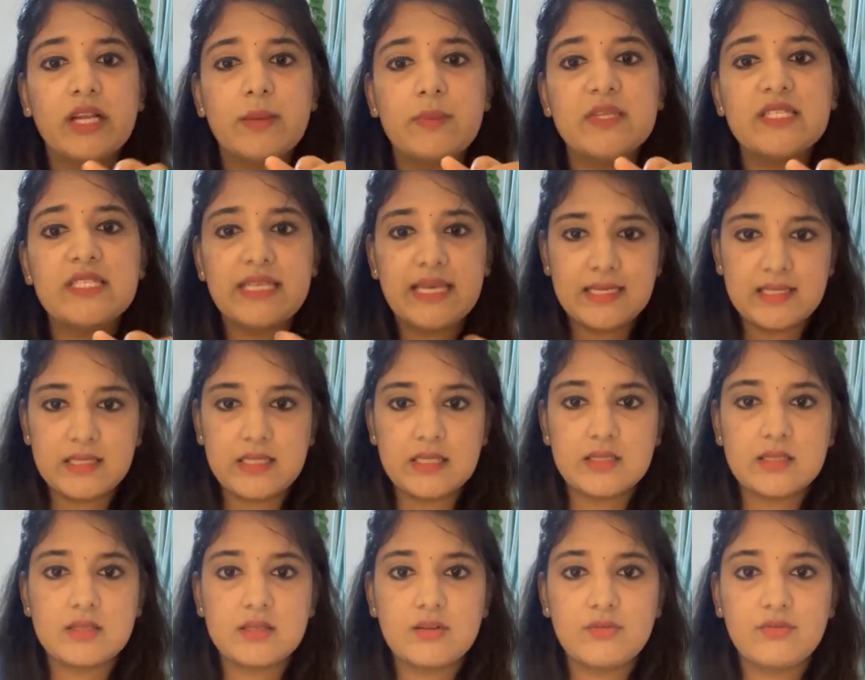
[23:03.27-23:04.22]
name is
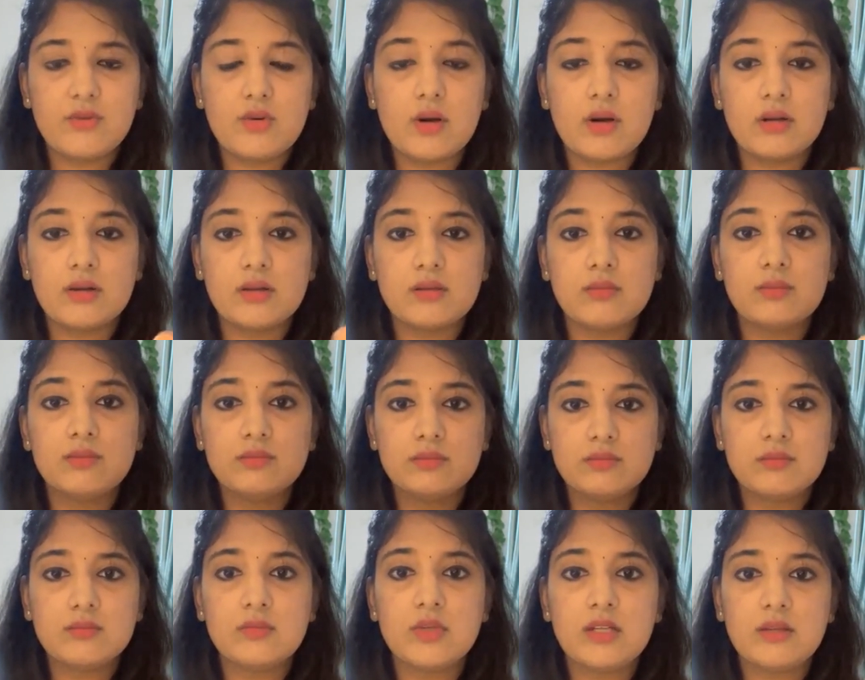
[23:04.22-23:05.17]
Essence if you are
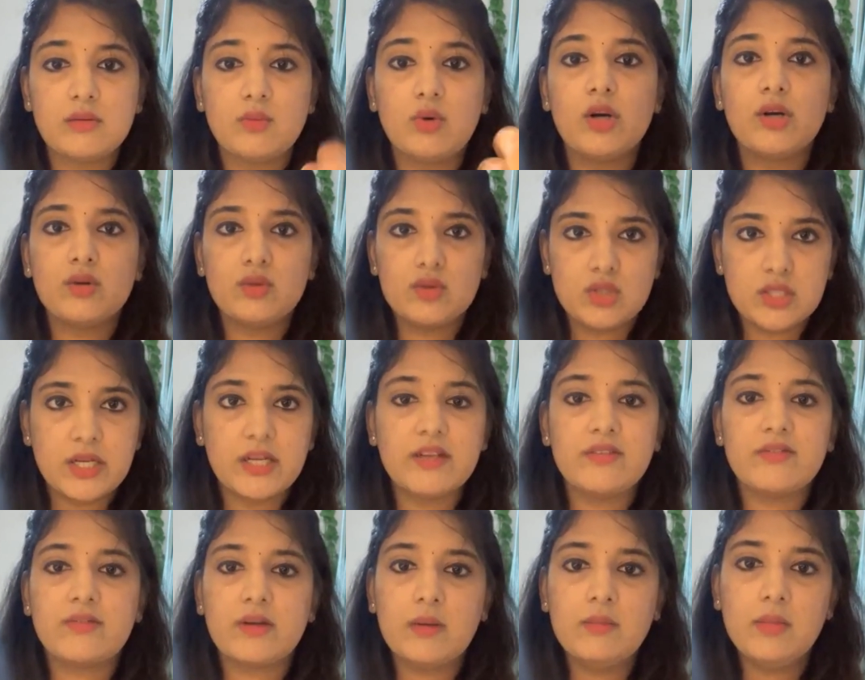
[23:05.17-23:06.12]
want to
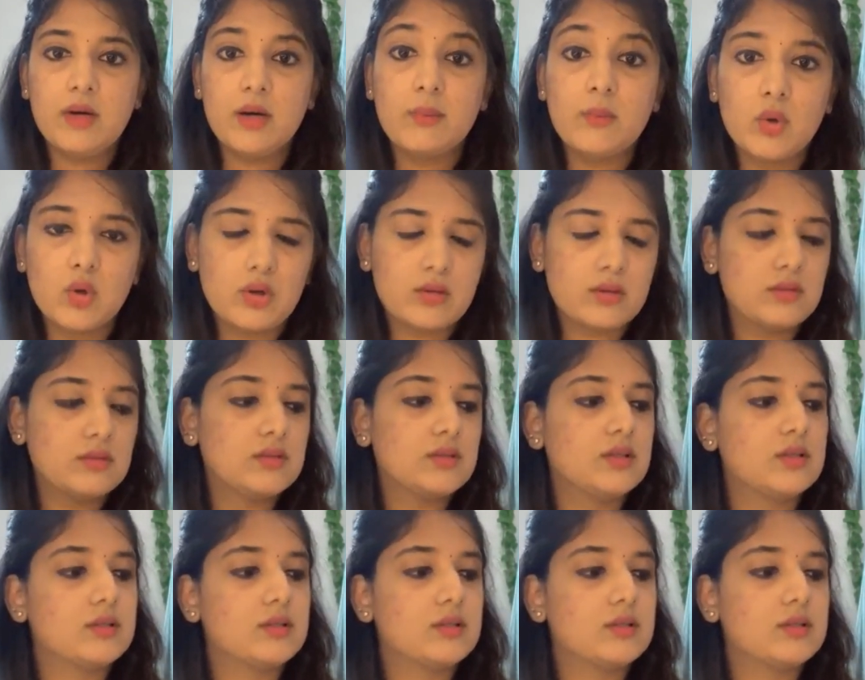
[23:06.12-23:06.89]
study from a book.